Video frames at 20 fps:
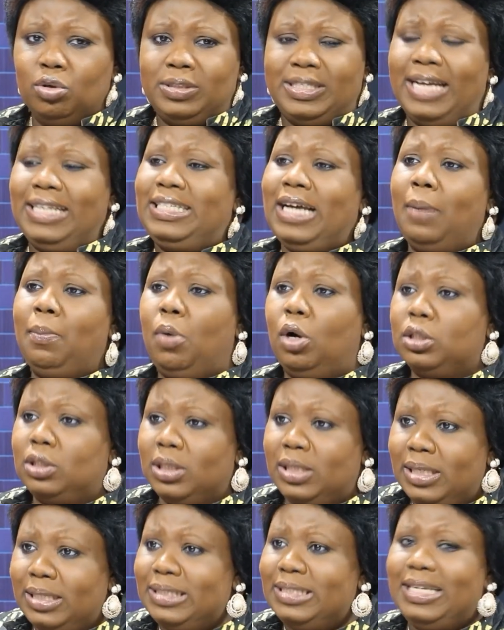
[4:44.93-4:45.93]
data
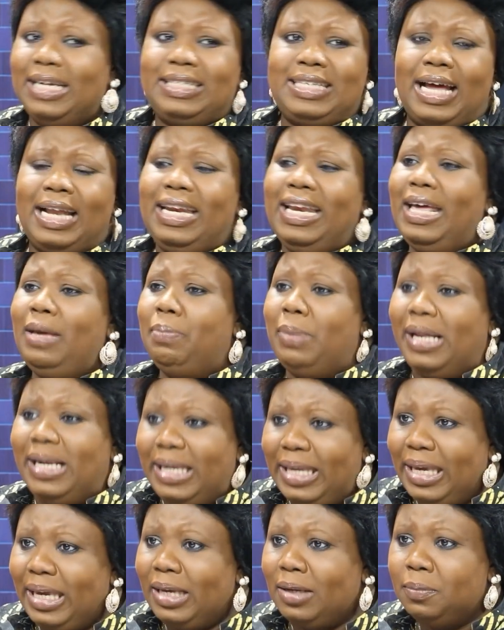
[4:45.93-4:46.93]
modeling, data
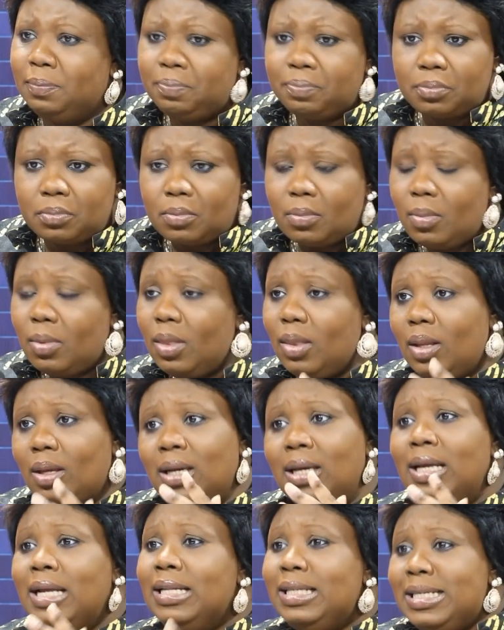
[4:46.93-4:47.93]
labeling.
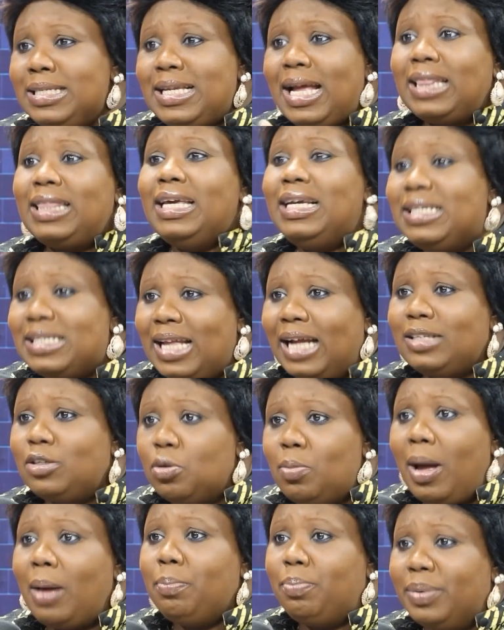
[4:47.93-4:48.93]
These are things that
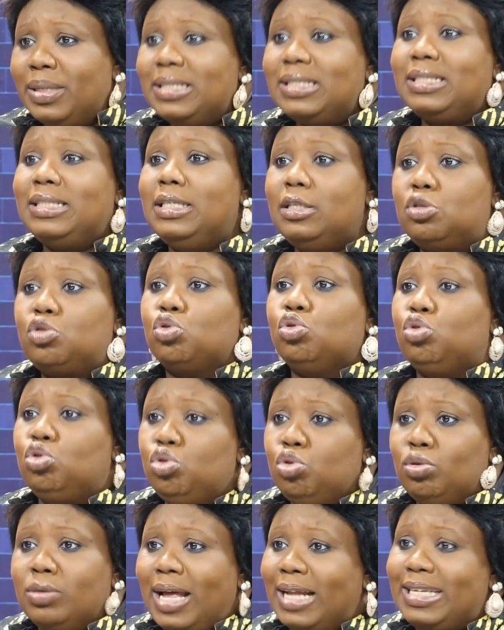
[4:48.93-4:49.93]
human beings need to
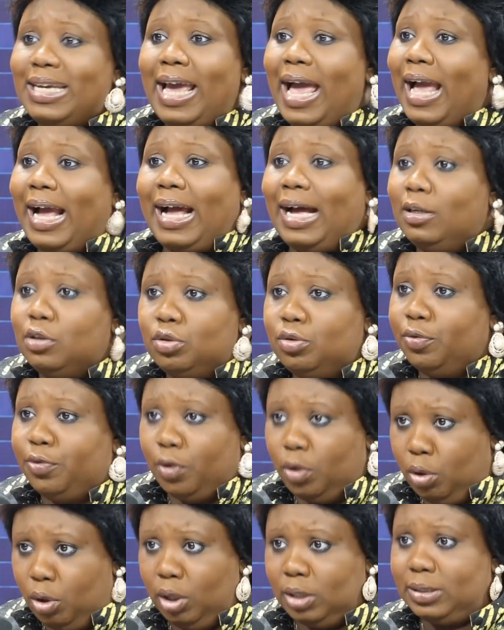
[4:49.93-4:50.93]
do that AI can't do
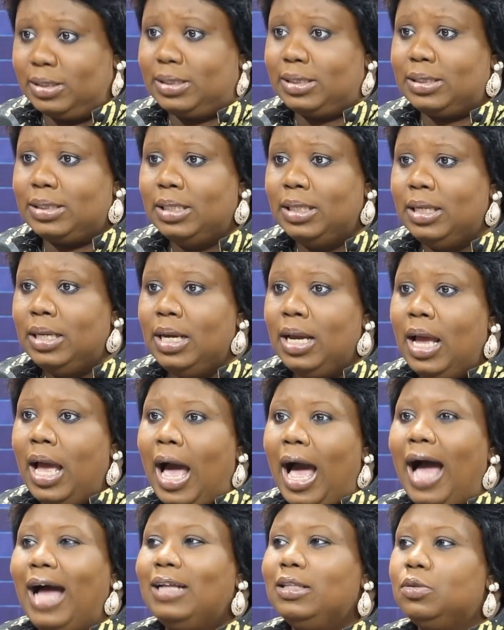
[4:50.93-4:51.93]
for us.
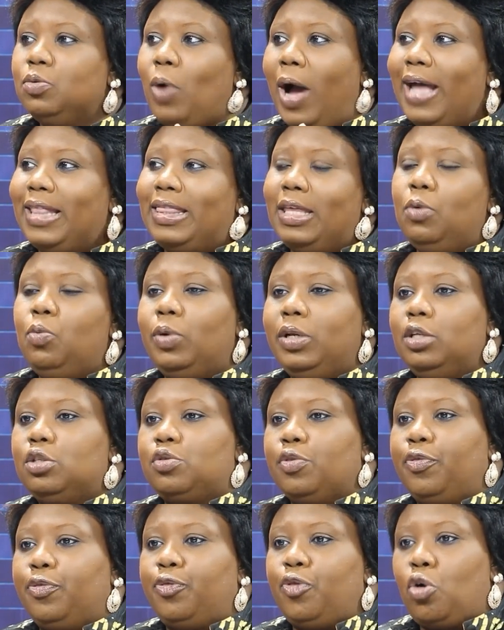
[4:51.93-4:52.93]
And I think we
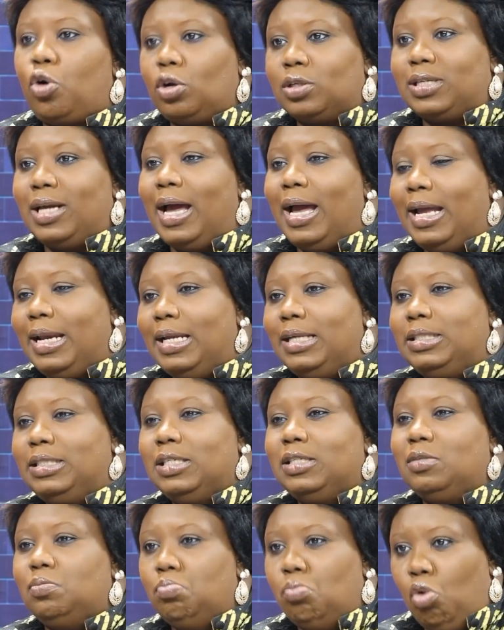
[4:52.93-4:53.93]
need to focus our
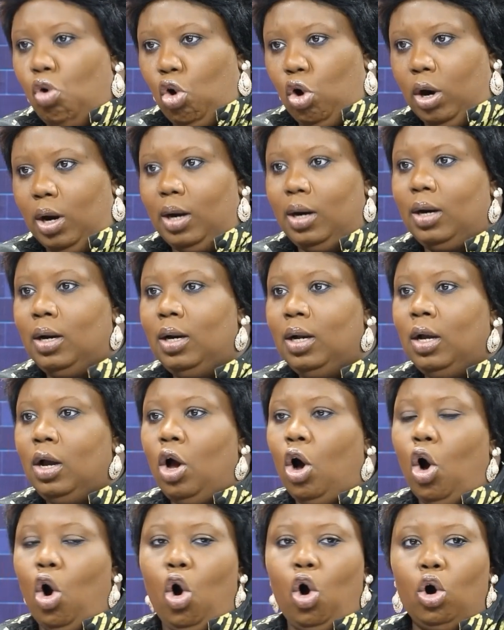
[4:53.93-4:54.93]
energies more
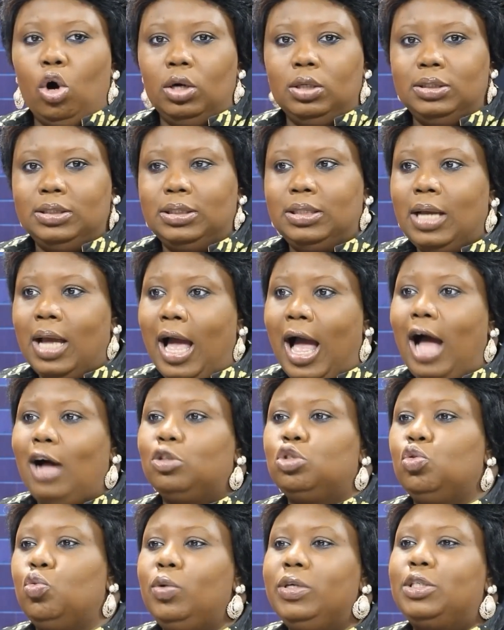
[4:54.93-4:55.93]
on
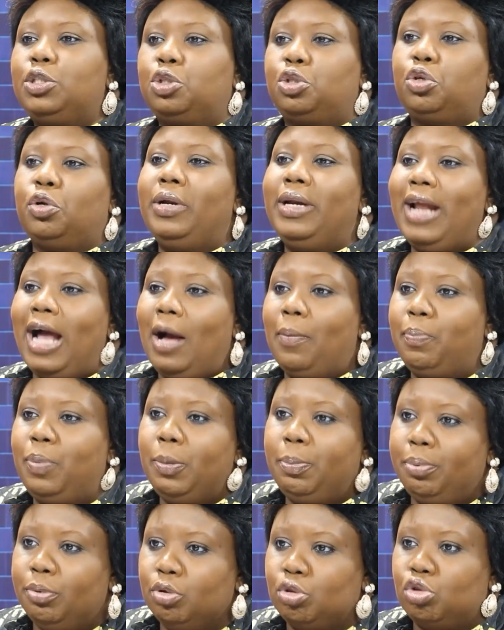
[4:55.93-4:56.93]
how do we train our
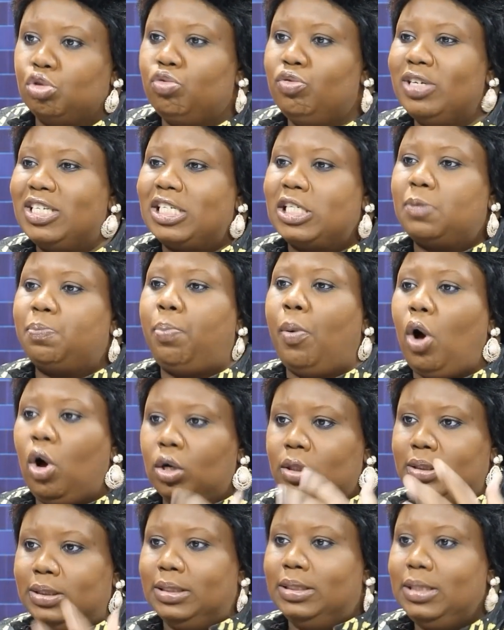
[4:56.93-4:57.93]
people to
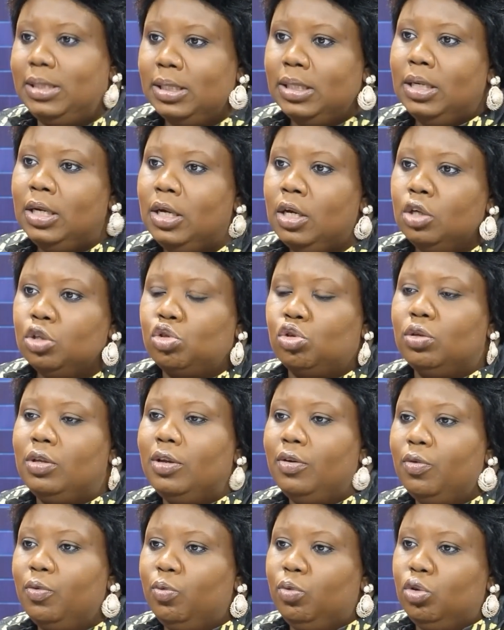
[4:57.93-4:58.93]
respond to
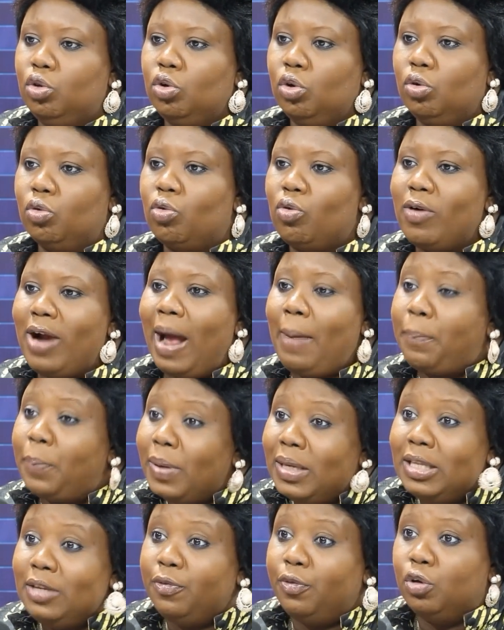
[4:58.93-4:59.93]
the, you know, rapid